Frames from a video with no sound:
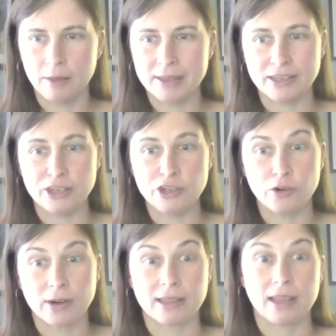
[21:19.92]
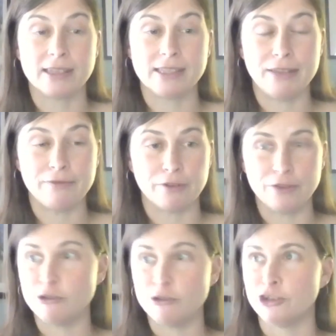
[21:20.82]
um, as an enduring
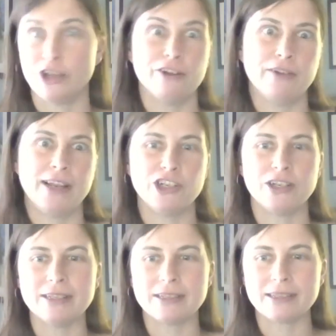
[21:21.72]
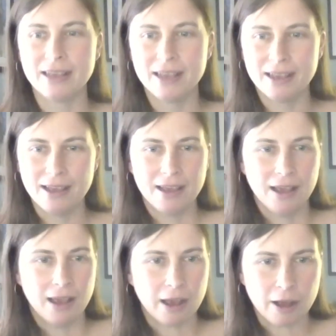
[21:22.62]
legacy for future generations.
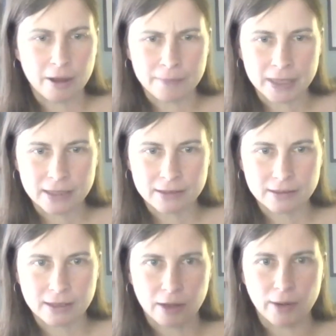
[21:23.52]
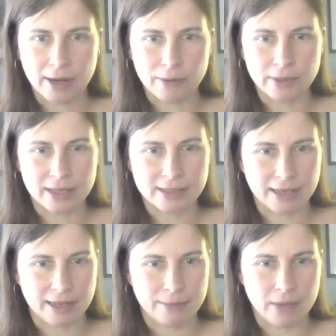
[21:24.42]
Um, oh, and I
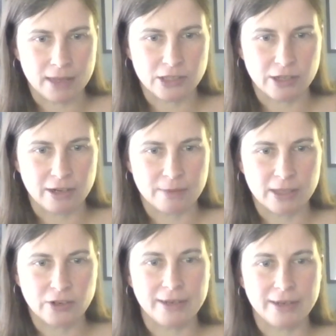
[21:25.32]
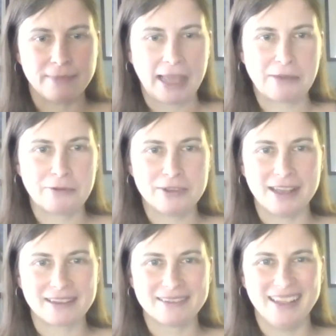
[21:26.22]
realize I'm not sharing my screen.
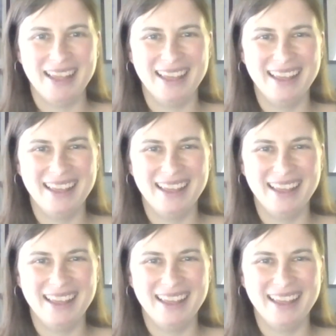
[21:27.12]
Hang on one sec.